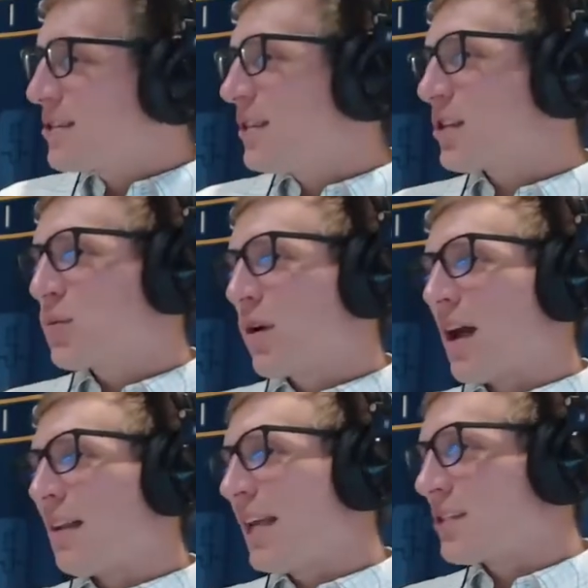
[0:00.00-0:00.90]
in this one.
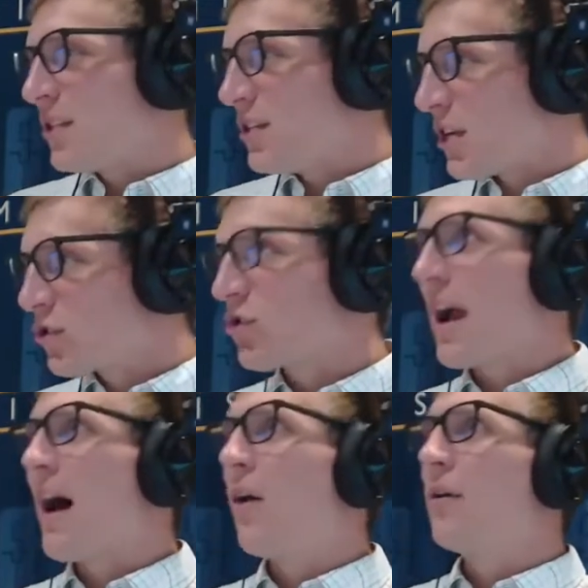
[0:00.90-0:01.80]
I like C.J.
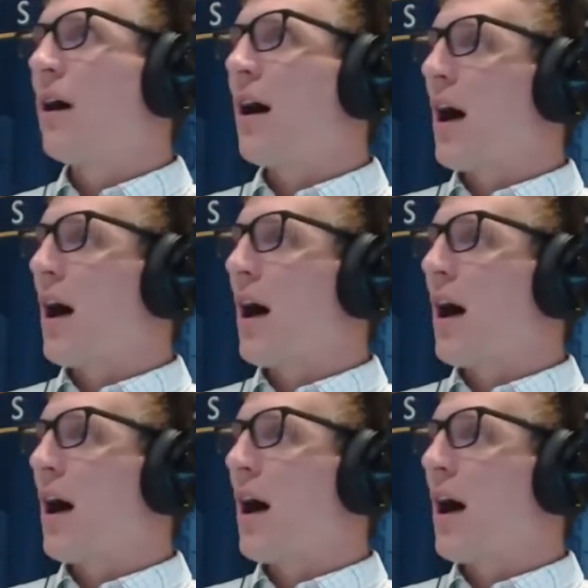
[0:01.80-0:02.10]
Stroud. I